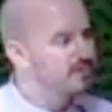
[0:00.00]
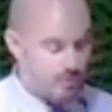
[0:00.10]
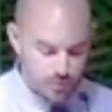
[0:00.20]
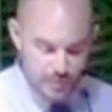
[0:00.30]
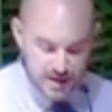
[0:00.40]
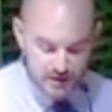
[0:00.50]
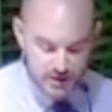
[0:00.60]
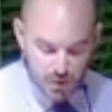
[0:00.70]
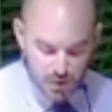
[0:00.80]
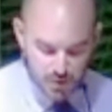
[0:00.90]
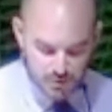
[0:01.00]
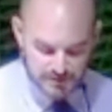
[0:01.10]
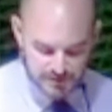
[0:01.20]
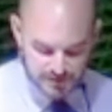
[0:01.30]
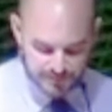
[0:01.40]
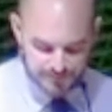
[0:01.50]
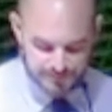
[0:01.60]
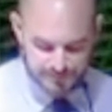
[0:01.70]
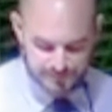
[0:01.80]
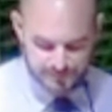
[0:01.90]
we are told
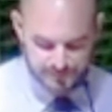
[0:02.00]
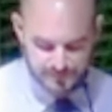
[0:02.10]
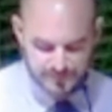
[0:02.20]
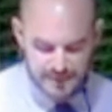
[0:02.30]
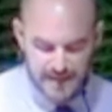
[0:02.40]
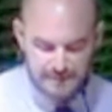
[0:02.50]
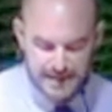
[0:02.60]
that